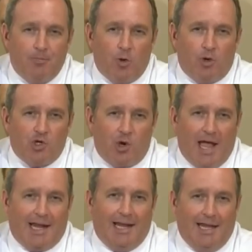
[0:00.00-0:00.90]
We're
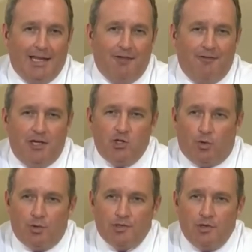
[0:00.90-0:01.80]
tracking
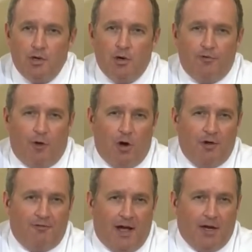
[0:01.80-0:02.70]
individuals,
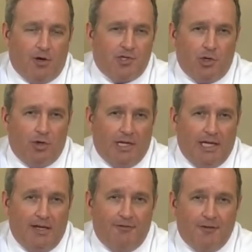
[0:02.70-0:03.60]
foreign fighters who
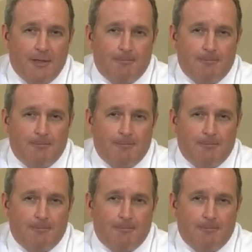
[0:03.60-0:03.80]
leave